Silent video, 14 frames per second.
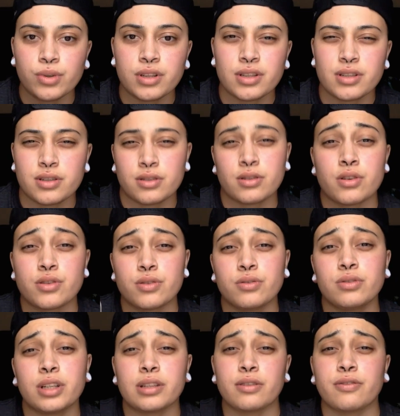with the
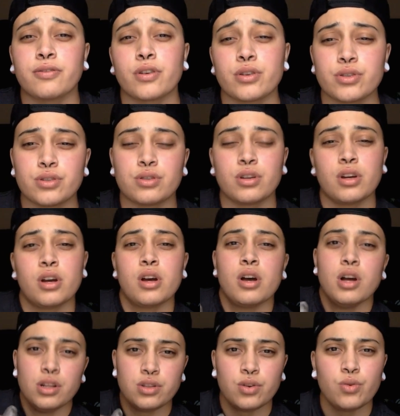testosterone like the first
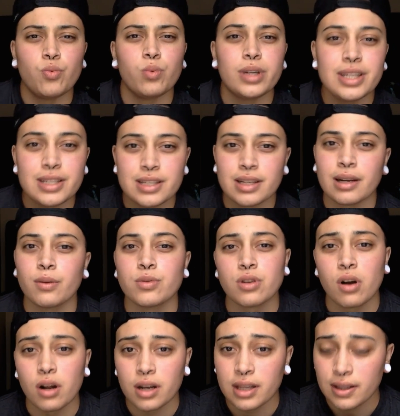2 weeks that I was
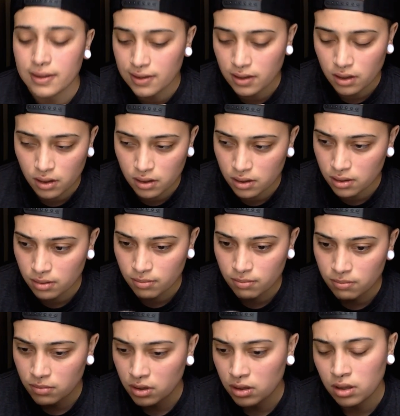on it.
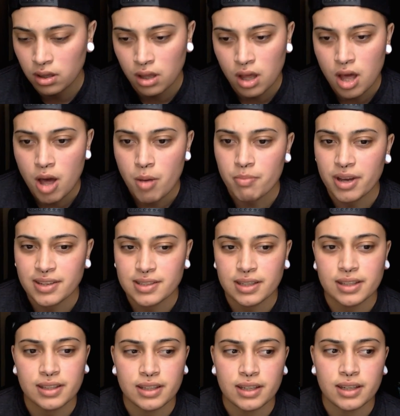
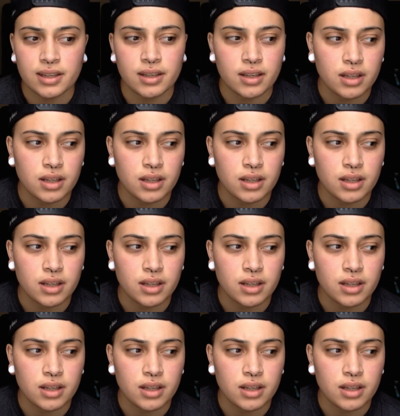Basically,